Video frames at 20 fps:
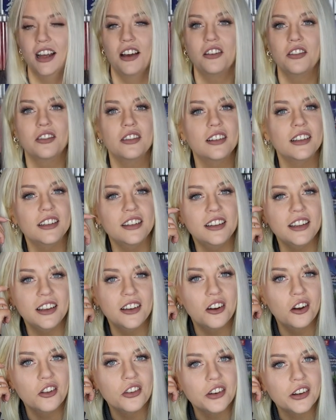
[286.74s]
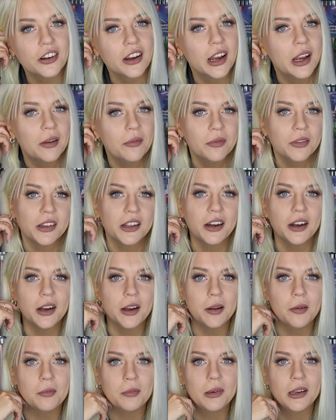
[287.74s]
Now, the other game that I
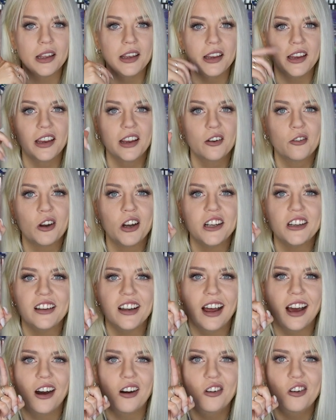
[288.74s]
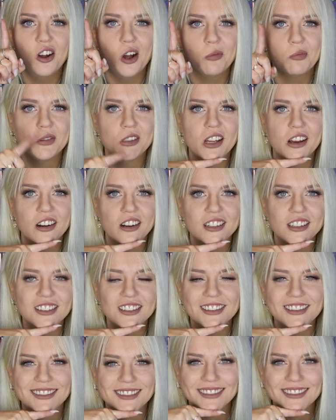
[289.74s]
am playing right now upstairs